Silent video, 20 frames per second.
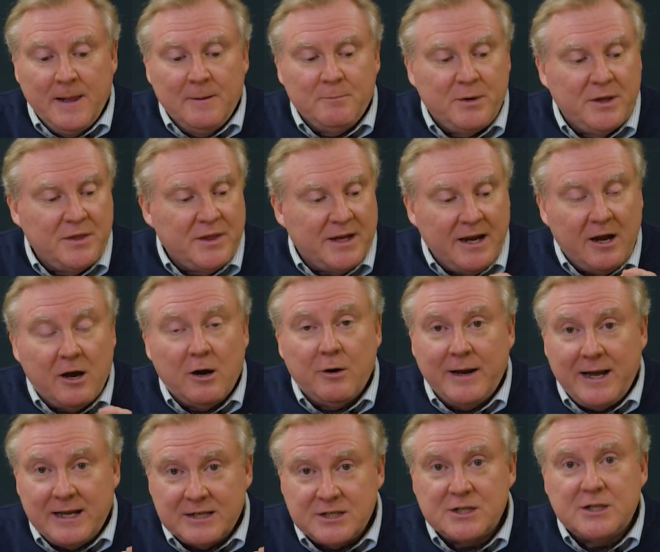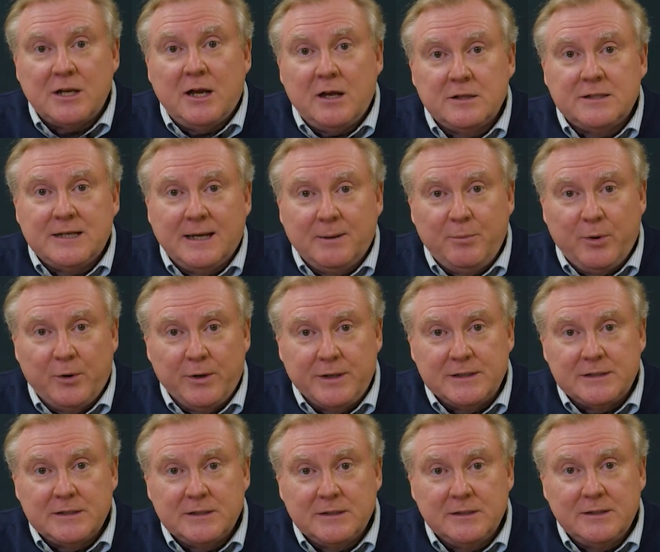but they are our starting
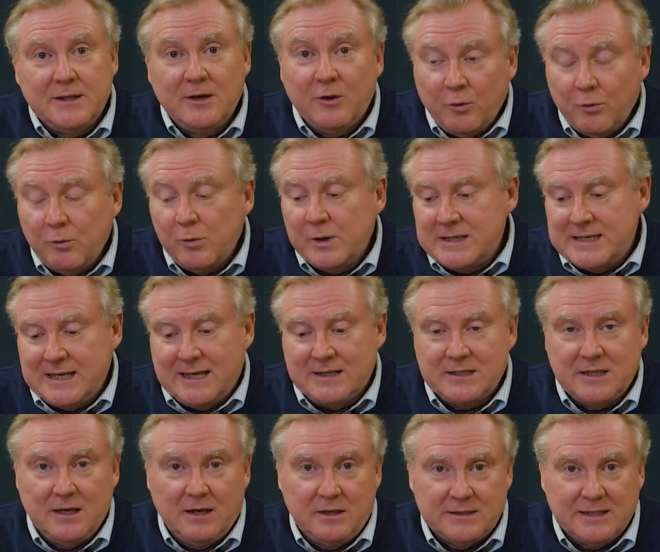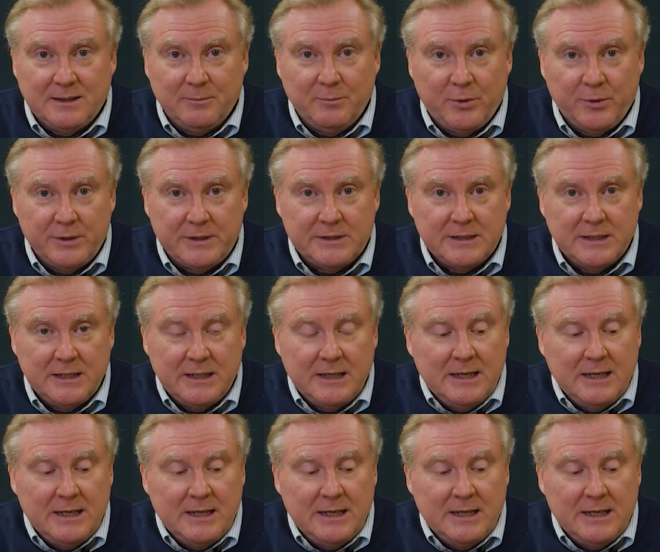point. They're always our starting point.